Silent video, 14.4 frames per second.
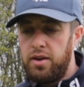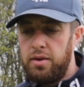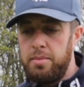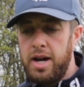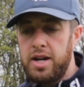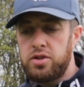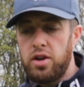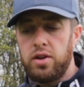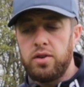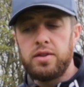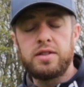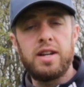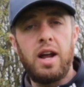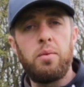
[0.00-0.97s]
make sure you
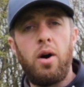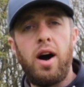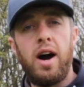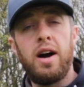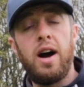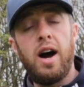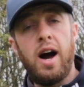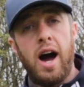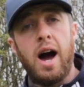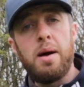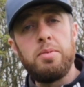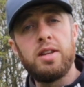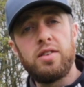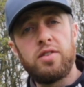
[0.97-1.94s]
understand what a
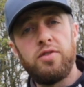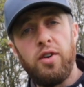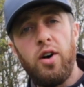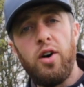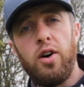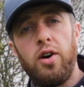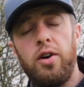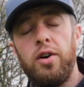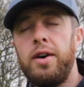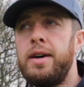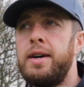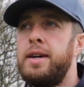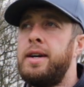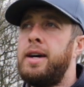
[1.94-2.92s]
hybrid is for.
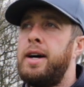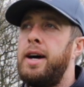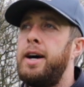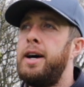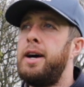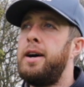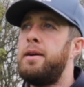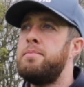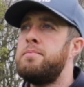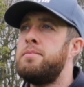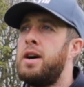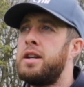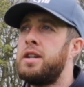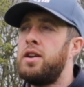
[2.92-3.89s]

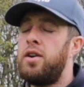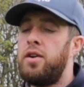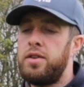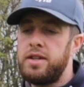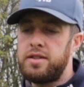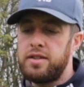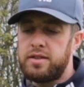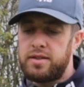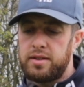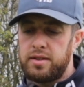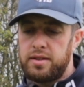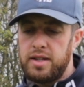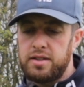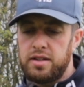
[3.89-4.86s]
This
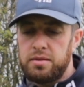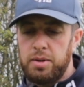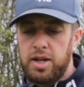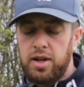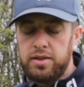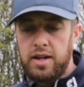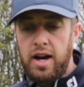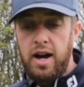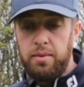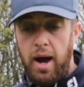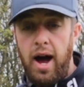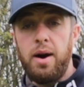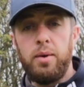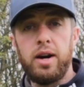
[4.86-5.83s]
is because
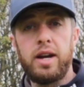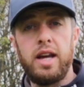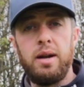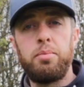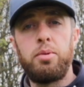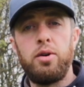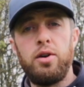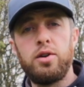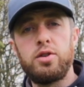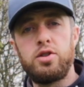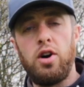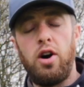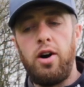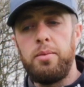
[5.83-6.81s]
I work in a pro
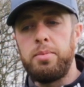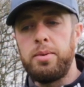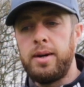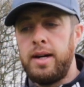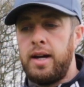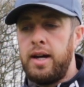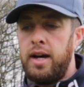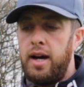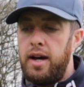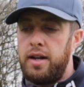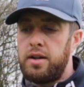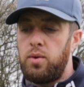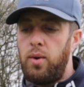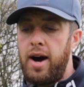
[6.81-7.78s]
shop,
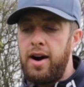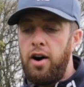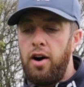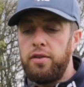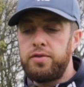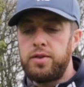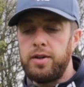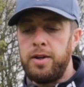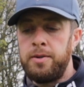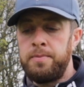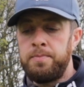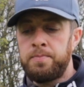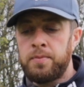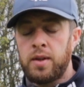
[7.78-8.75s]
and quite
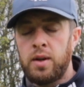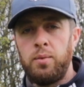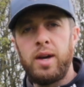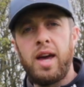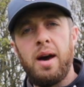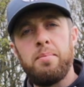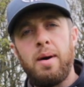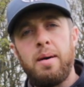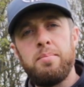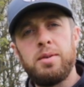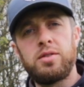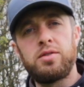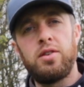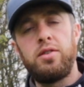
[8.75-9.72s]
often we get
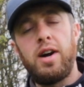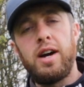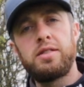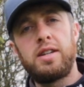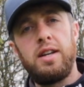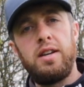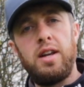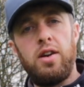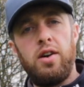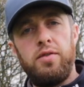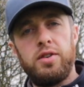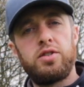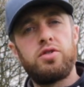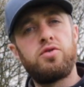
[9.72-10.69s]
members sort of asking,
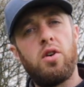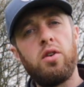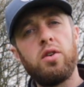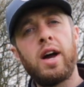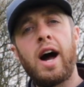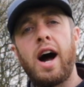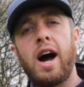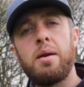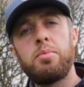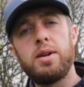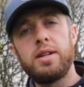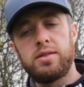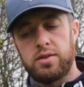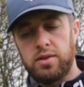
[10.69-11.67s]
for strong
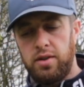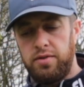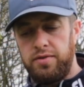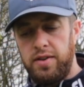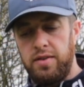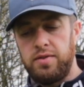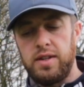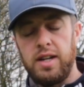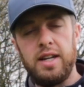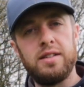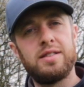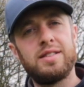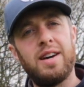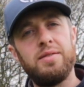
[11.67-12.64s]
hybrids, sort of
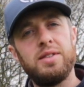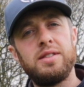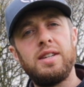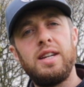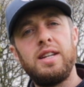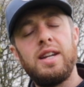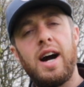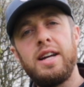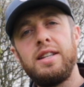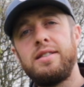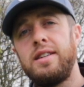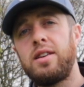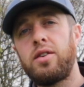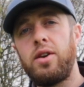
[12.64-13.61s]
15, 17,
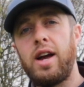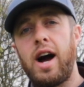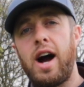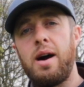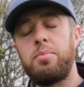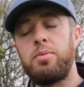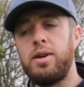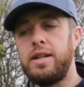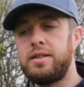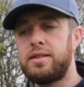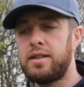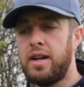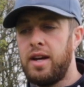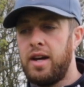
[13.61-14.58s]
90 degree
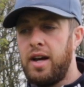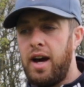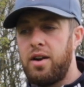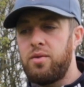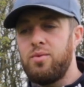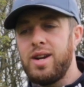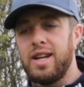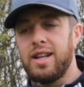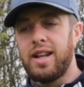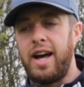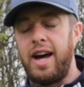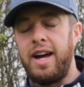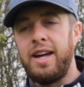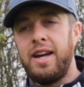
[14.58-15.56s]
hybrids. And
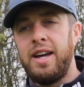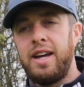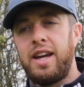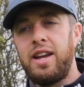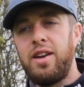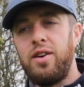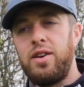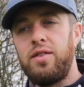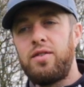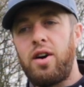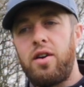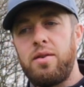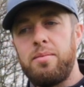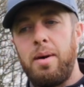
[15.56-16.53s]
really, you've
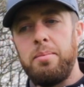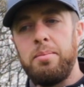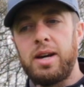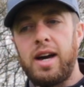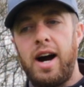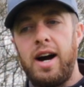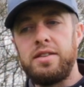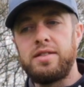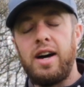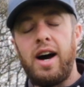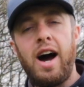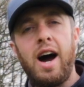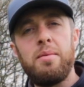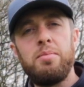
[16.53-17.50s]
got to remember, guys,
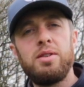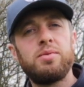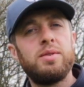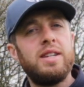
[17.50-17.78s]
that hybrids were